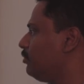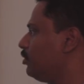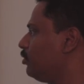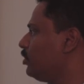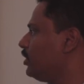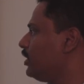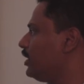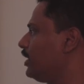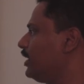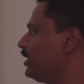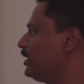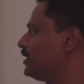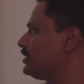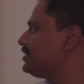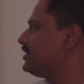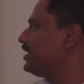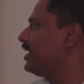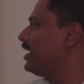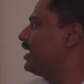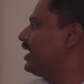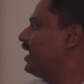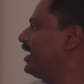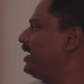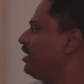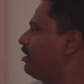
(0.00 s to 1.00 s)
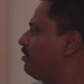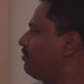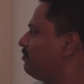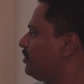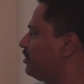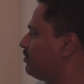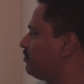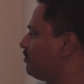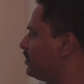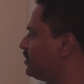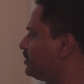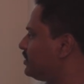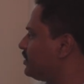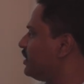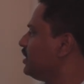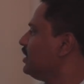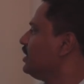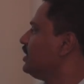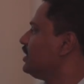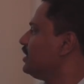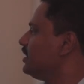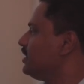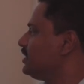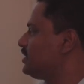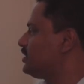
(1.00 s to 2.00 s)
immunity, it is the line of
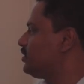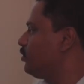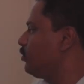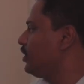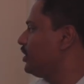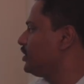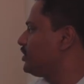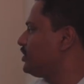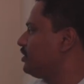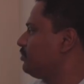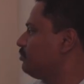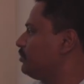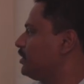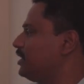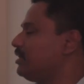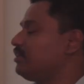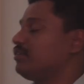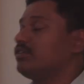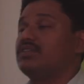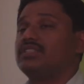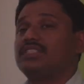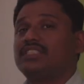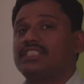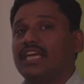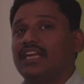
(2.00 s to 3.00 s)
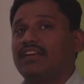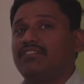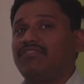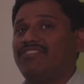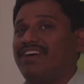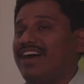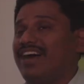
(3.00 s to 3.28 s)
defense distinguishing between self